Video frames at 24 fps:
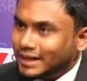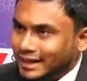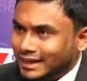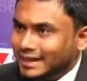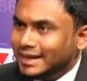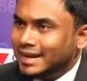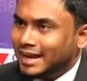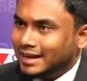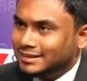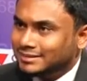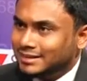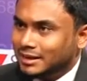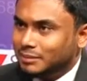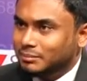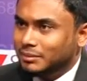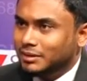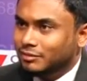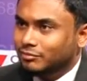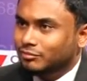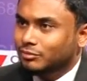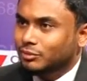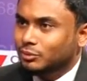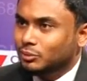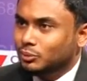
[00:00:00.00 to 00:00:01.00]
index, I mean
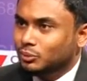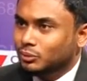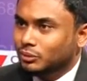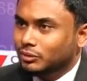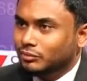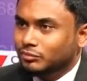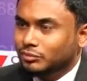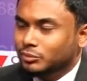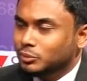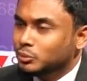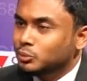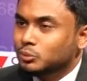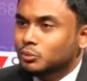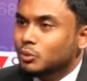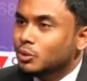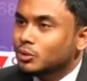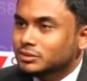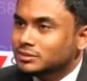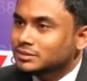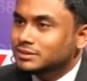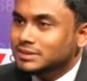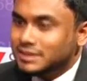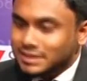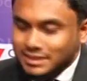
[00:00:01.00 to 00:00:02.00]
if you if you
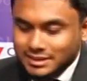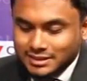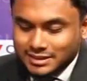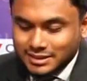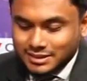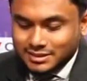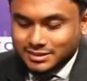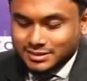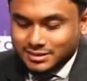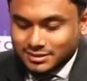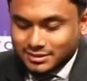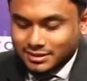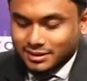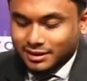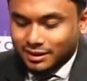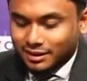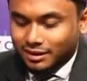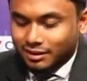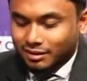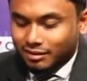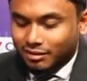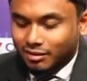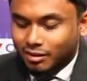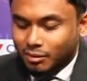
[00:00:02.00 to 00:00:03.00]
won't see this
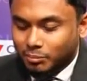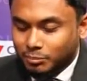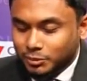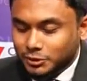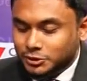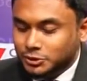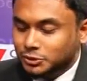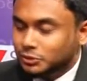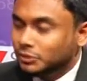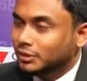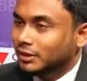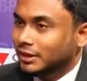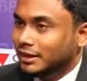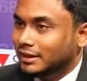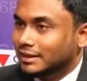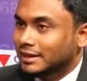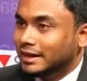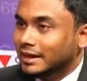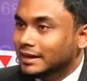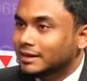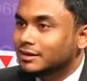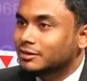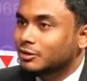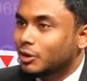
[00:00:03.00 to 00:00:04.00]
uh, opportunity, the mm
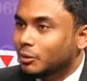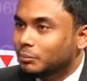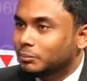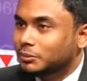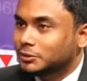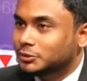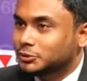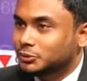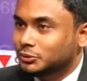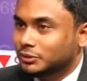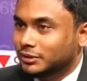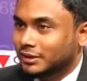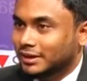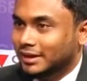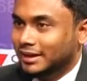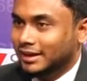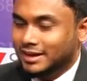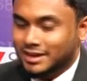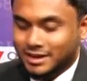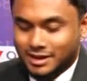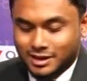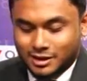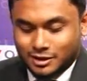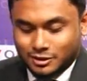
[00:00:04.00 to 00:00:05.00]
-hmm. hidden opportunity.
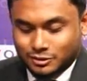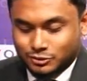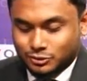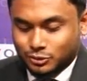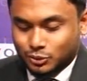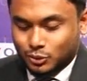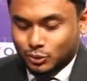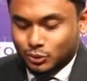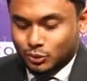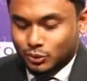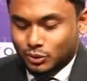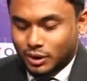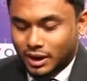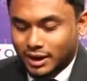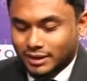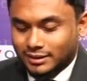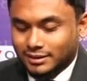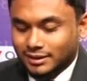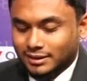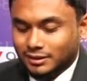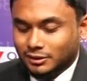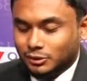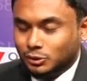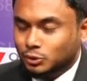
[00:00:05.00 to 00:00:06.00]
So I
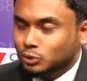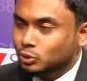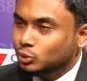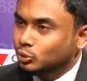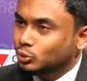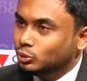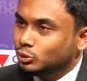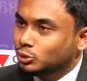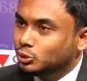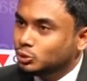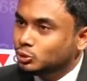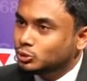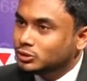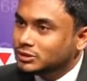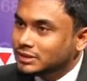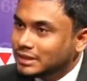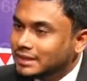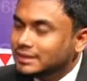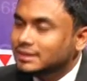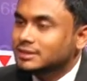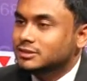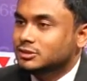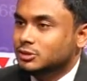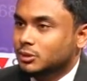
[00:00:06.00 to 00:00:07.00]
think to to see
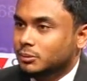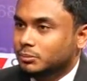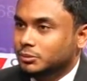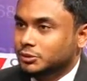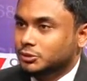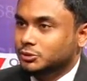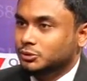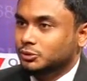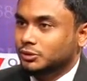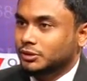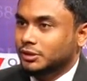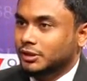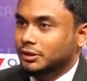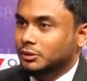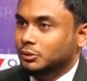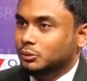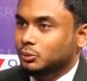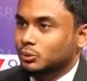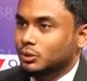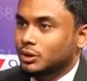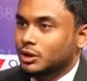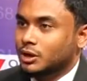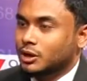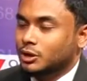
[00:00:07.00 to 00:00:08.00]
this opportunity
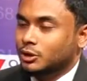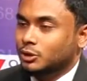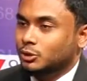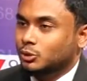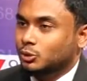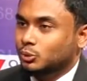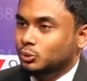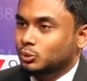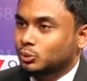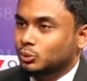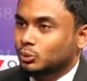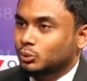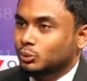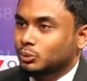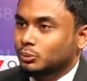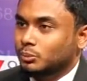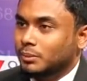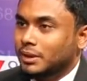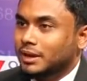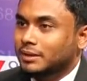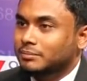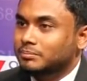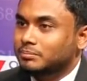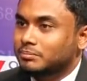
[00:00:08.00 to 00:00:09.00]
to to
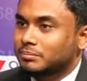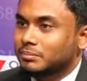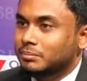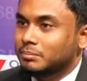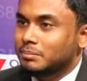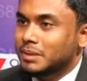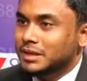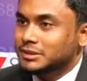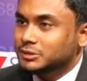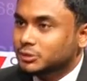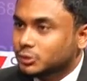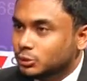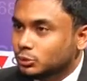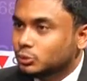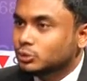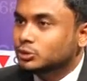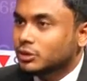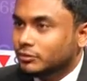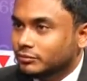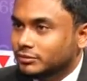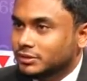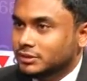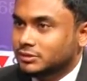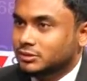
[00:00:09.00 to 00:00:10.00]
make best use
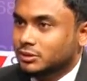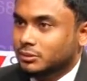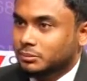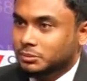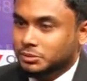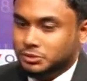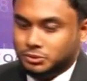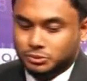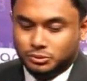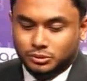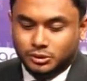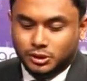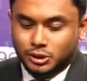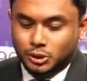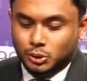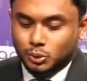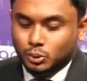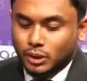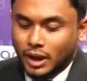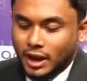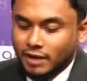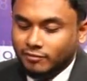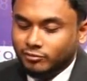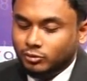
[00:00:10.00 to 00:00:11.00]
of this opportunity,
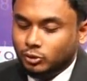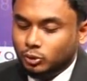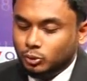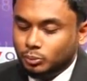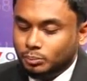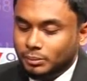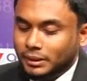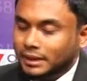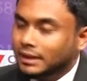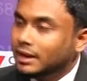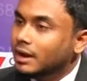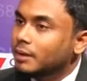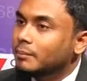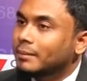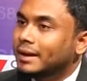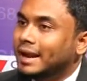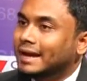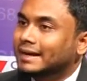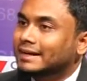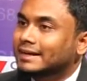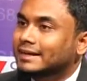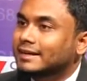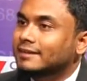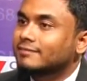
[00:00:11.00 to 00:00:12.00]
you have to become an
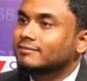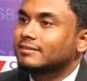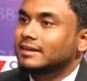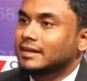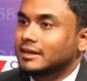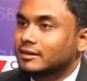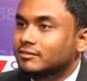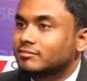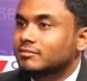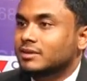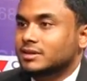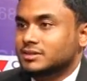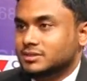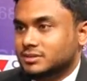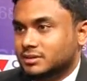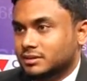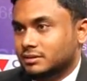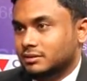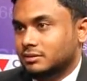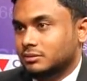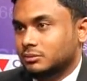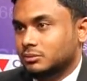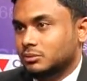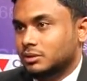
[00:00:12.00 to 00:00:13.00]
active
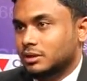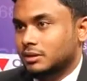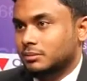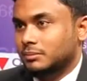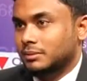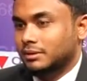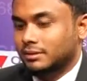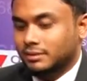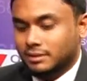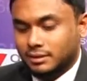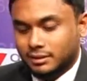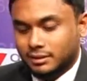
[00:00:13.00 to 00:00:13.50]
investor. I mean,